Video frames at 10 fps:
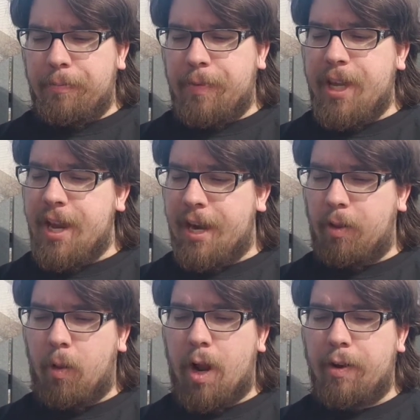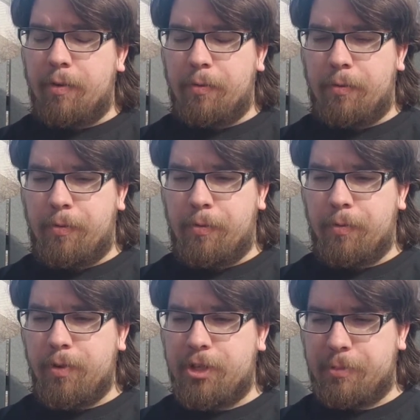He had a lot of
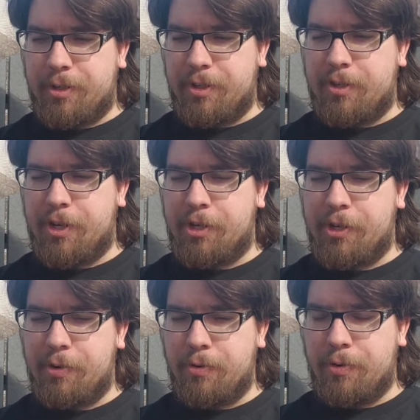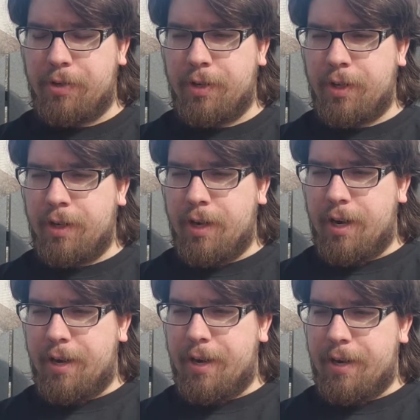substance issues,
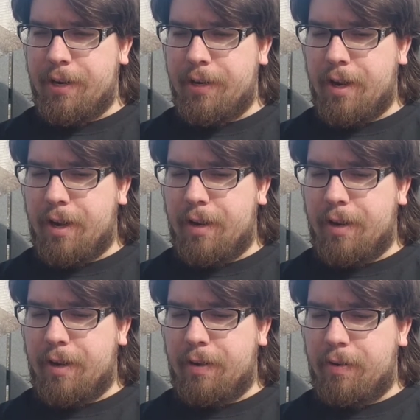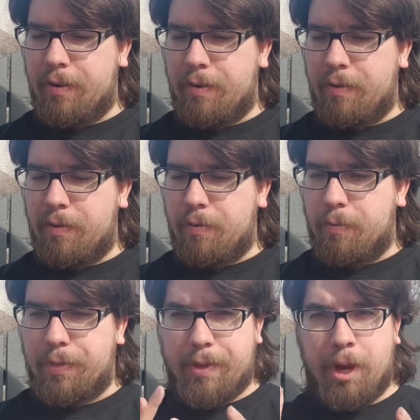and
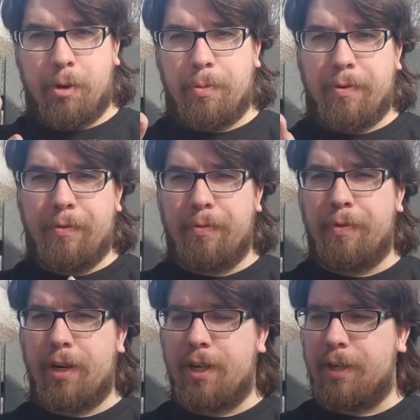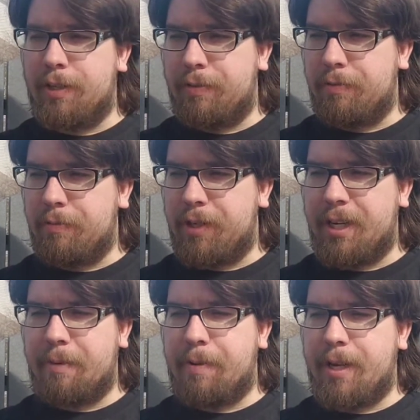with the help of
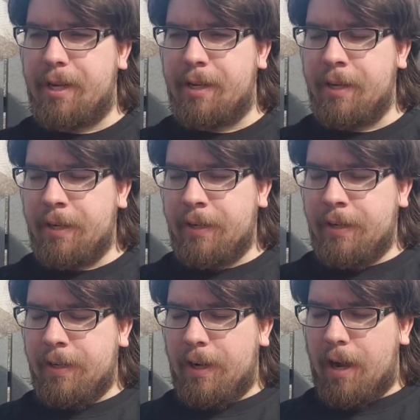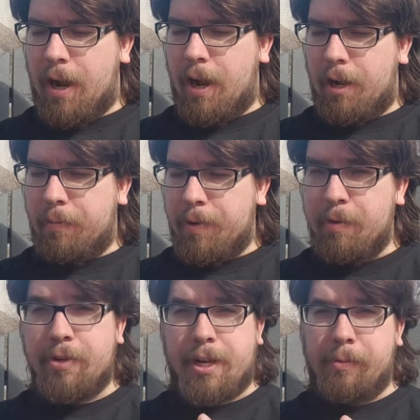DDP, he
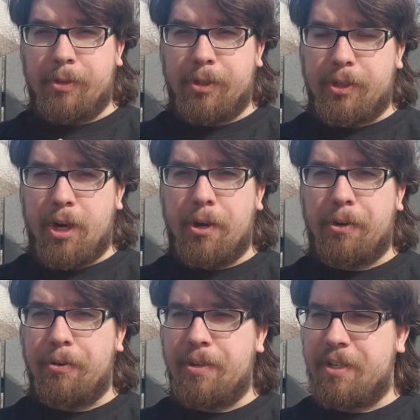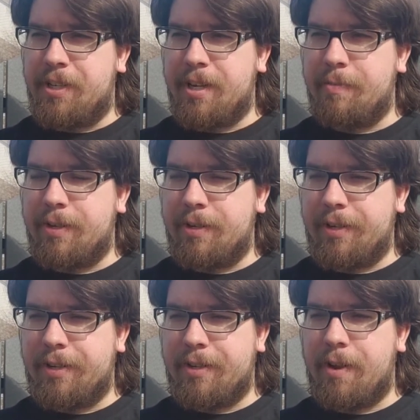was able to conquer his demons
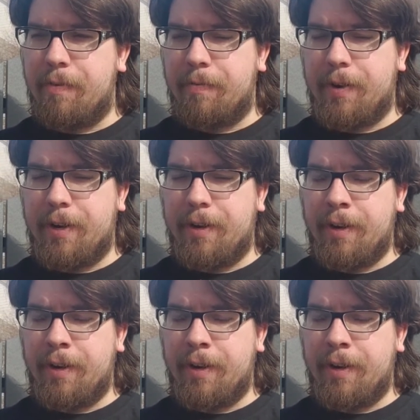and stuff, and